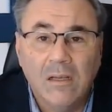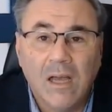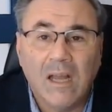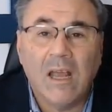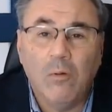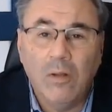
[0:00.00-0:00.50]

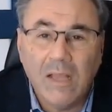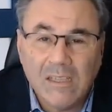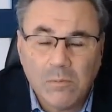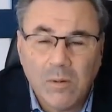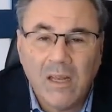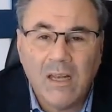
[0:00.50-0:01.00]
and I will
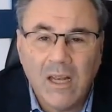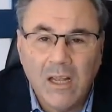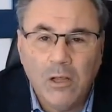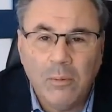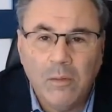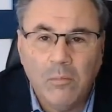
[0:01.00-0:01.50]
explain a
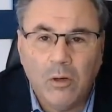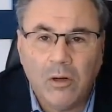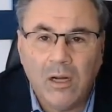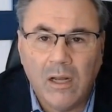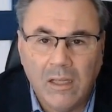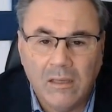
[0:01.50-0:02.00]
little bit more
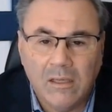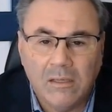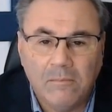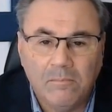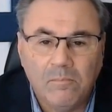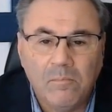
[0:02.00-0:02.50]
later.